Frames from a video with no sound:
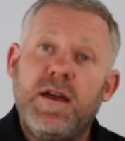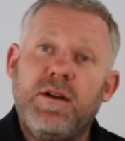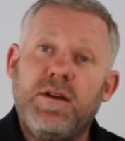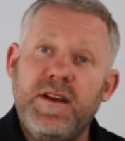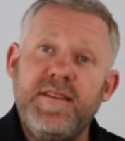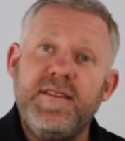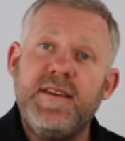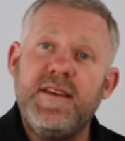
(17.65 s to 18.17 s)

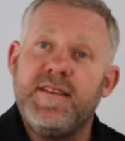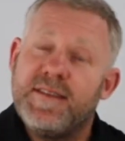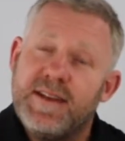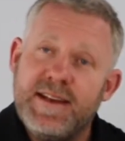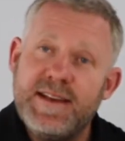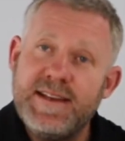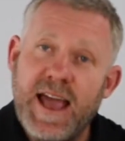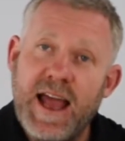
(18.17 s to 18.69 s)
Cressi is an
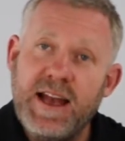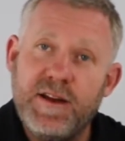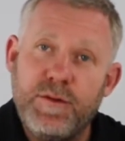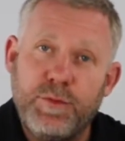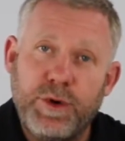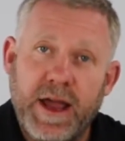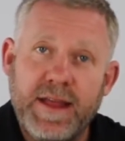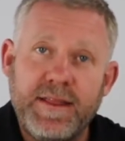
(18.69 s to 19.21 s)

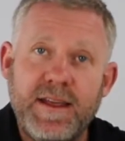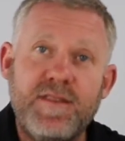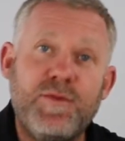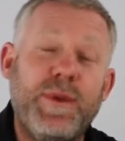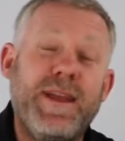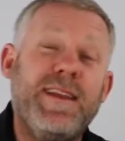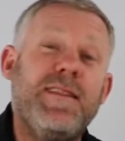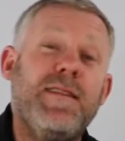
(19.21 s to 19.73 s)
Italian brand that's
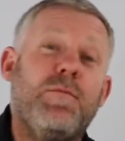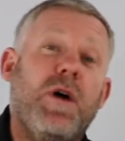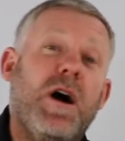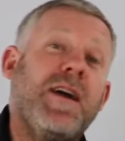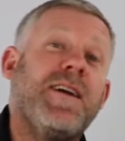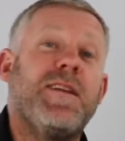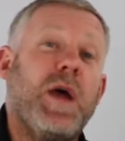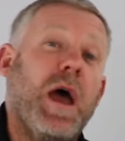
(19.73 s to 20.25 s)
been in the
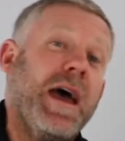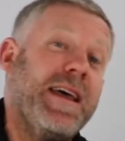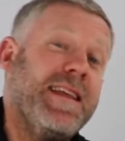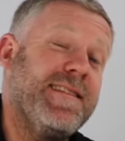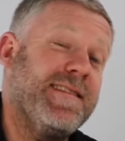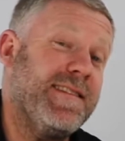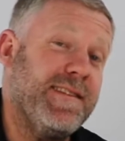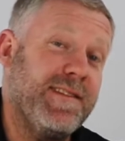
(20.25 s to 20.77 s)
market
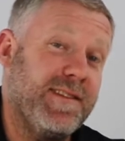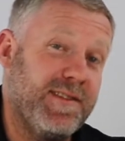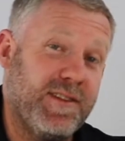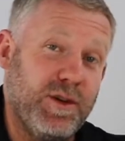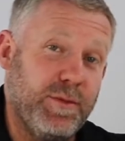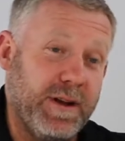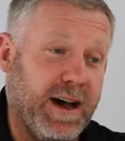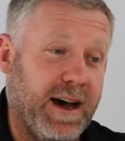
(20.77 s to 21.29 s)
since
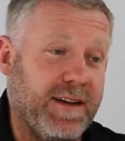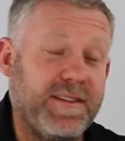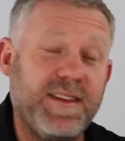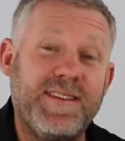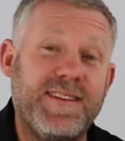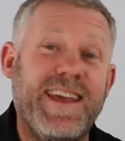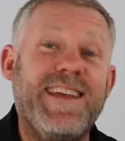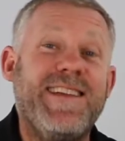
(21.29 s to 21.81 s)
scuba
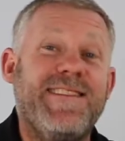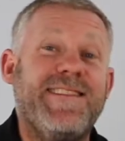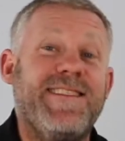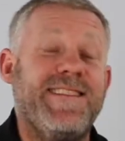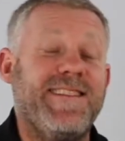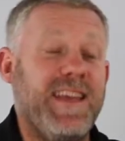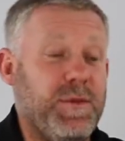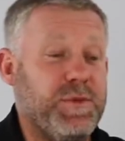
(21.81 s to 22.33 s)
diving's
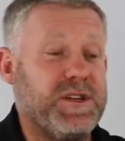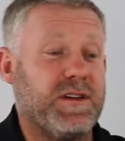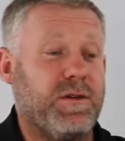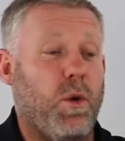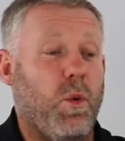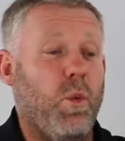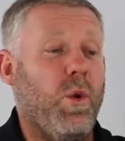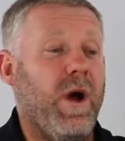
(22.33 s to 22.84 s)

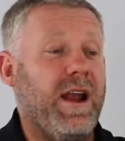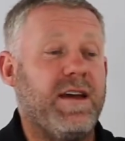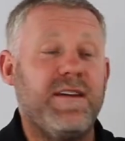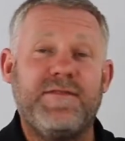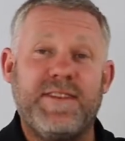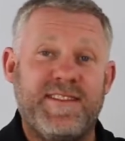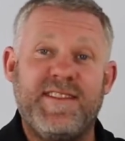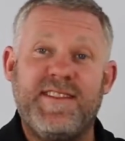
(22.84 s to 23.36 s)
inception. Well
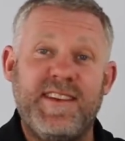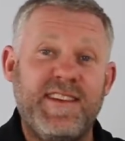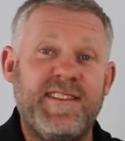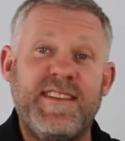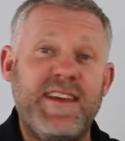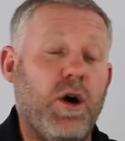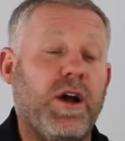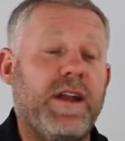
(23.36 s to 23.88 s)
over
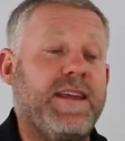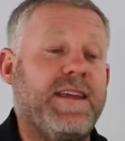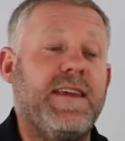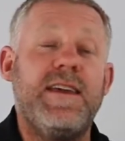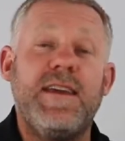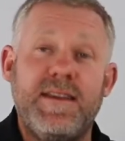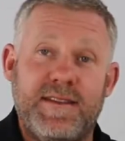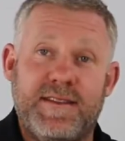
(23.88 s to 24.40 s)
60 odd
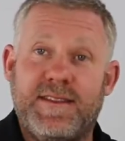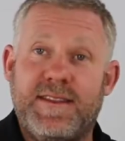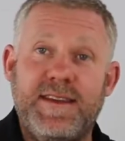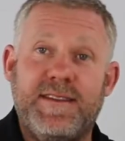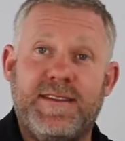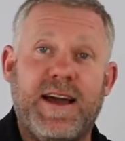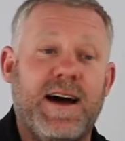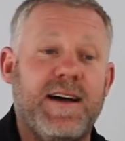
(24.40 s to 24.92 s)
years
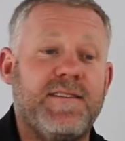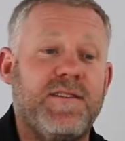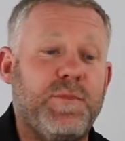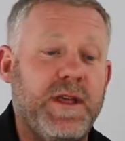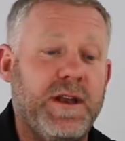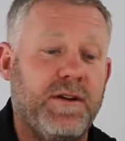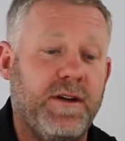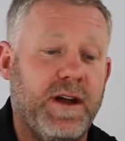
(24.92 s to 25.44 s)
these guys have
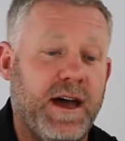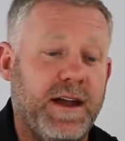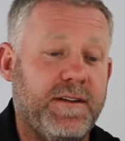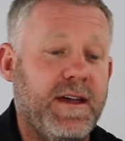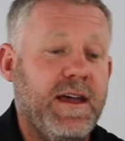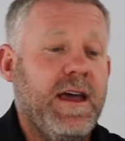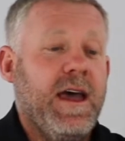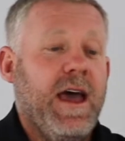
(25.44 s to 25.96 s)
been around,
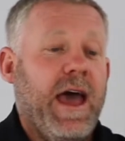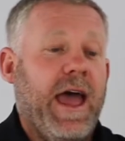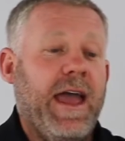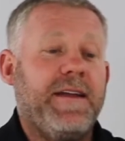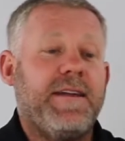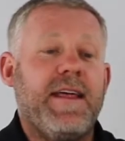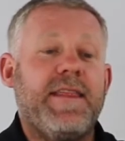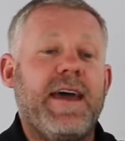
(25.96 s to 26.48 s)

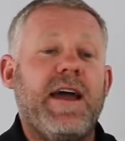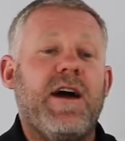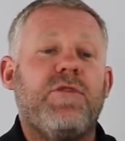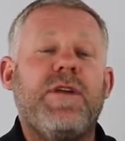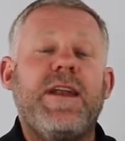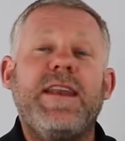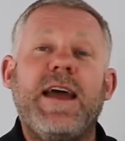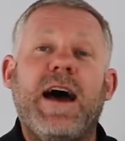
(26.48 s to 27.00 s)
and they are
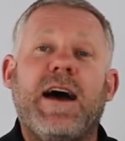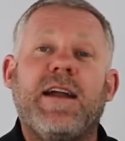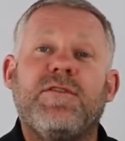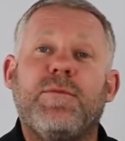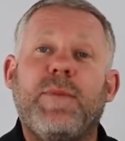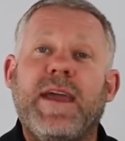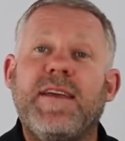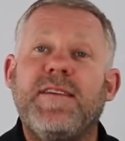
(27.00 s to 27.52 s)
renowned
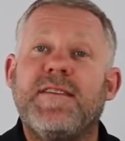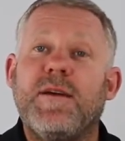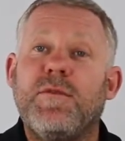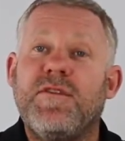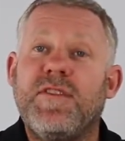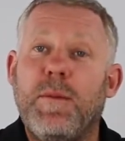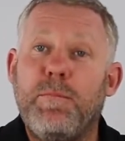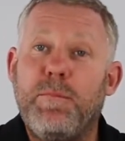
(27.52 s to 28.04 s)
for making some
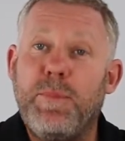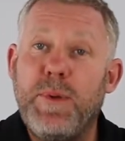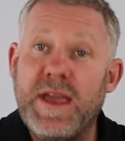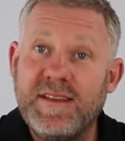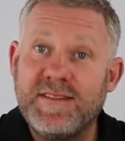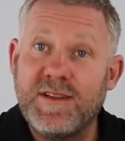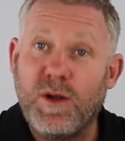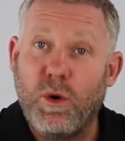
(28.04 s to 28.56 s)
of the
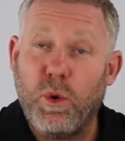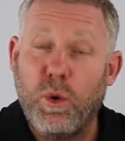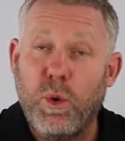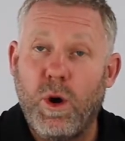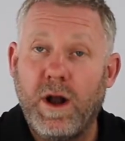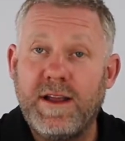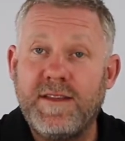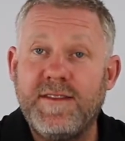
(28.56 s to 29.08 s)
best
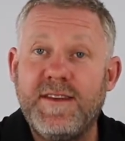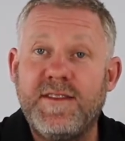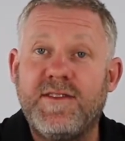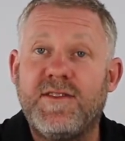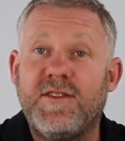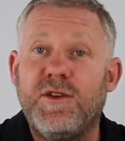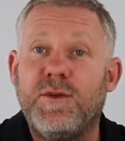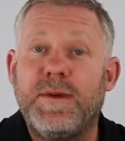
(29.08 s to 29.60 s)
quality
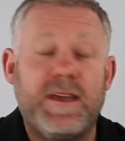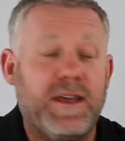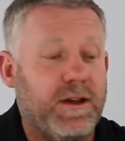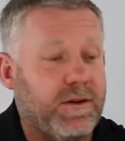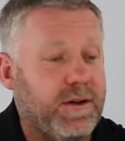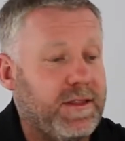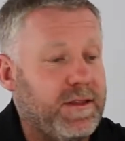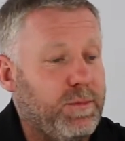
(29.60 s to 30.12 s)
scuba
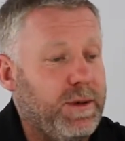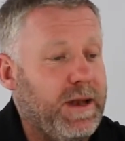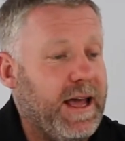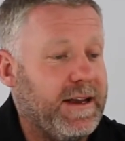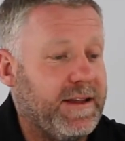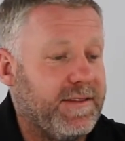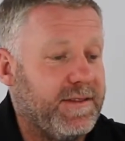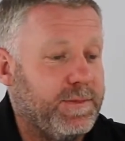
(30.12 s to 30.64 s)
gear on the
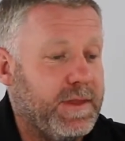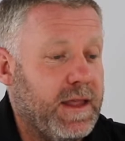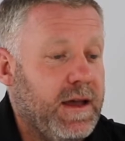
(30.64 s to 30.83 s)
planet.